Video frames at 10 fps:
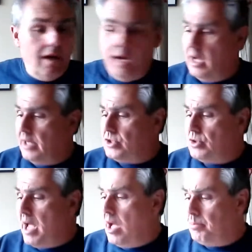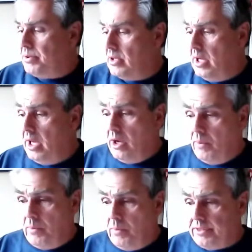to help
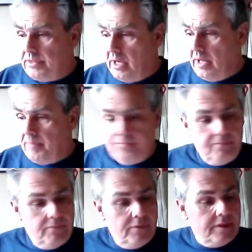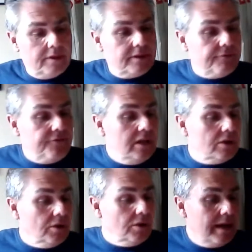with the
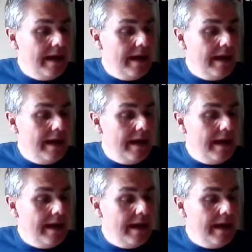field.